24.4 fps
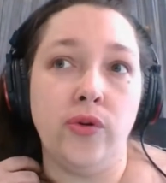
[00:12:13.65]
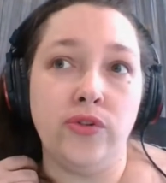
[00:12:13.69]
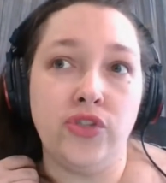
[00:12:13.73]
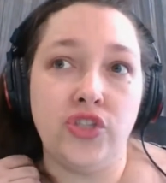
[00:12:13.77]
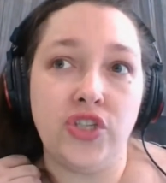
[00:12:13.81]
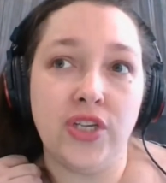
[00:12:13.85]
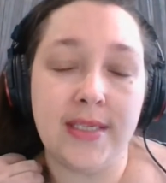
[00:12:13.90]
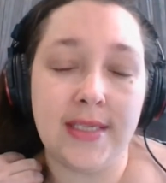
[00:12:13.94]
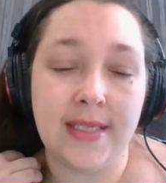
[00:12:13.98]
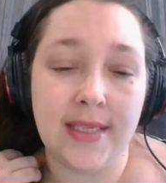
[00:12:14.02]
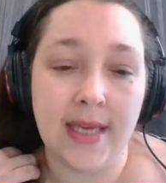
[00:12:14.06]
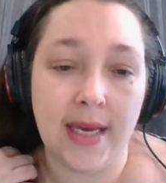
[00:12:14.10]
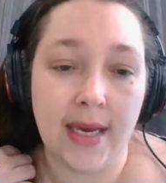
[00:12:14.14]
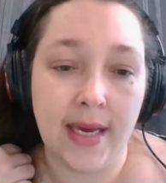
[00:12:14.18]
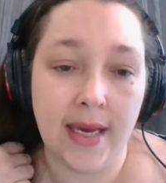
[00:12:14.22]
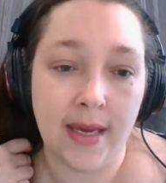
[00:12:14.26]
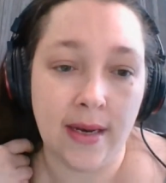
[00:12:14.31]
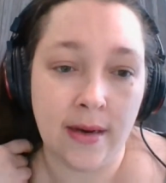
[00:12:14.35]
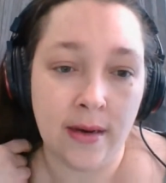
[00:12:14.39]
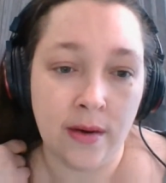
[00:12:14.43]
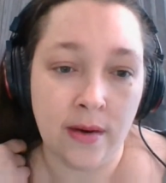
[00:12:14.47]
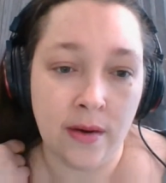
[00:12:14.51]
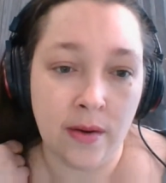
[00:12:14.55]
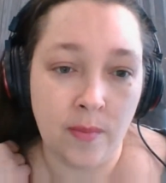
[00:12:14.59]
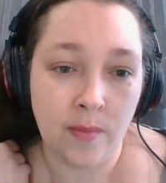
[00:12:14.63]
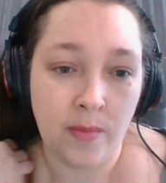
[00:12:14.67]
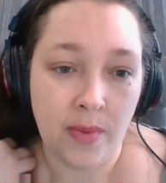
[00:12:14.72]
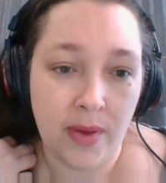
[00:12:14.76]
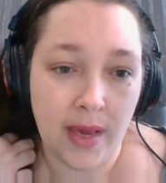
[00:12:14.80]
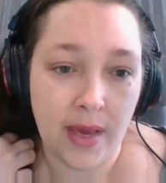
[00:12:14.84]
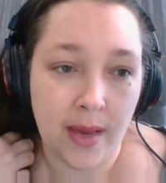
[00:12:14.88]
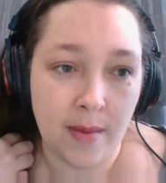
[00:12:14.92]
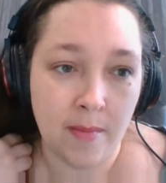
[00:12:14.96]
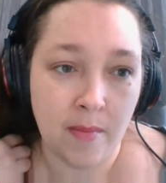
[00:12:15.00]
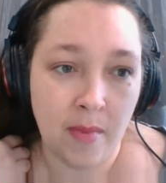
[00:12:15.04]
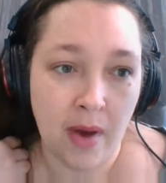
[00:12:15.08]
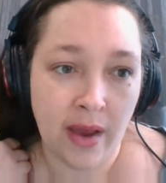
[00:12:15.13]
just in
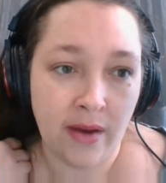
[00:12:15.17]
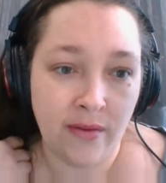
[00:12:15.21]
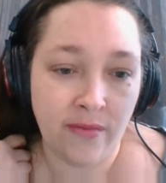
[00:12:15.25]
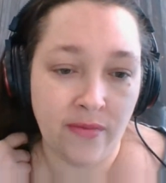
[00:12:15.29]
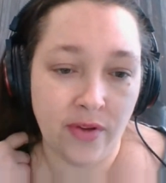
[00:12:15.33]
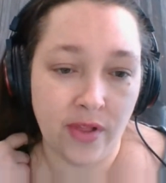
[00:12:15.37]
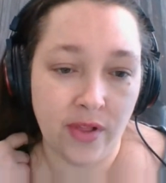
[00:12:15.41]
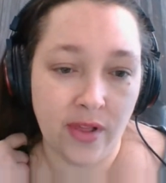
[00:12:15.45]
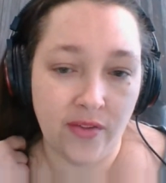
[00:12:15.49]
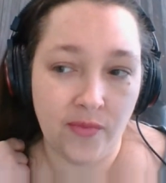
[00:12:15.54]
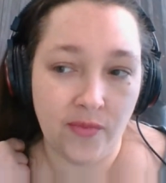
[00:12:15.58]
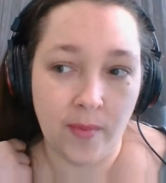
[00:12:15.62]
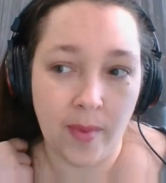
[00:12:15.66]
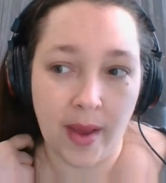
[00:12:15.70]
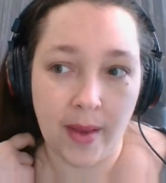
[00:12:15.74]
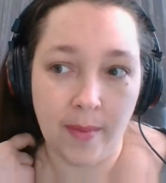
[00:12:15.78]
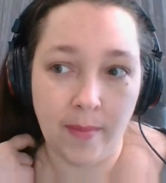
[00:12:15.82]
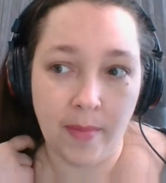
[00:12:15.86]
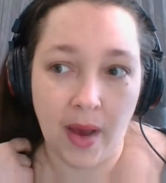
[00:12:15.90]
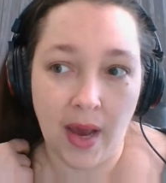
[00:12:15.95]
being mindful of my